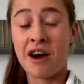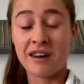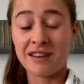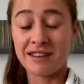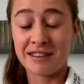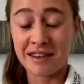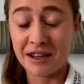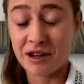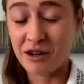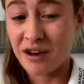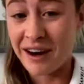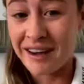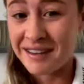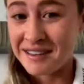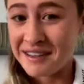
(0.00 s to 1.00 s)
Honestly,
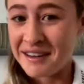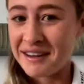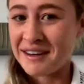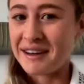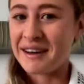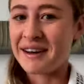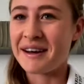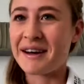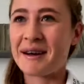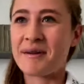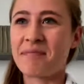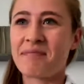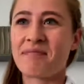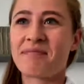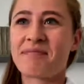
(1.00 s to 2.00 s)
crazy.
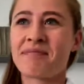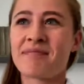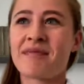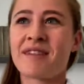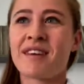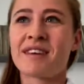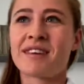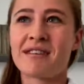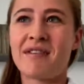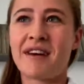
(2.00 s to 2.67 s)
To